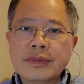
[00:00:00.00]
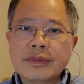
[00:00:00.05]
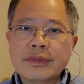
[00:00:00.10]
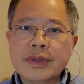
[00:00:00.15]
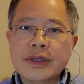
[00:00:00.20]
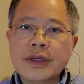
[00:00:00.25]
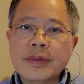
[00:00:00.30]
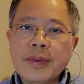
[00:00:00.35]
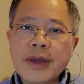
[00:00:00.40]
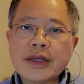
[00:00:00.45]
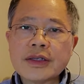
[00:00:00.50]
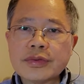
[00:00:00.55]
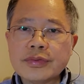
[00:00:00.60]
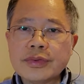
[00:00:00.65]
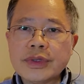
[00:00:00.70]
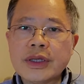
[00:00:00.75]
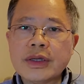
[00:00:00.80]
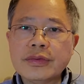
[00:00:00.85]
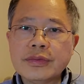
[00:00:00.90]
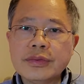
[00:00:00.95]
But the best
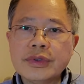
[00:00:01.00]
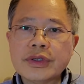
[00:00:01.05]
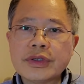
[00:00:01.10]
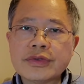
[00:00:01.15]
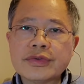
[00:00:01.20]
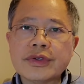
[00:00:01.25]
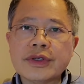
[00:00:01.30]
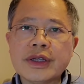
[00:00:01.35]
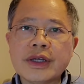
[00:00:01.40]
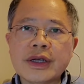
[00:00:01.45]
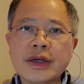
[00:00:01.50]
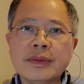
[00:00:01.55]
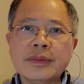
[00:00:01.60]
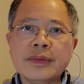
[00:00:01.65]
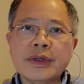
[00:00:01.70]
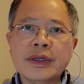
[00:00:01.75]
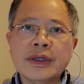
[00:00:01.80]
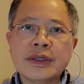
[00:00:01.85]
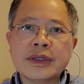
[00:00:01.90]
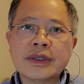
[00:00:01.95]
we can wish for them
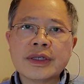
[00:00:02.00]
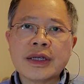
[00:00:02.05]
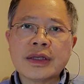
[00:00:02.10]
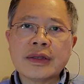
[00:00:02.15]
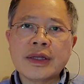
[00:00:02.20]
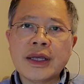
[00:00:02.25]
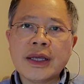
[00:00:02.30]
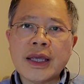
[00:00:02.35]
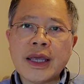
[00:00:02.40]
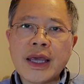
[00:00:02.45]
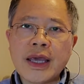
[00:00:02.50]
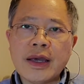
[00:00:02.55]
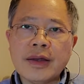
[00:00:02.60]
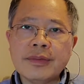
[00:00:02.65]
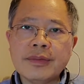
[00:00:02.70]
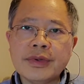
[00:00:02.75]
is that they can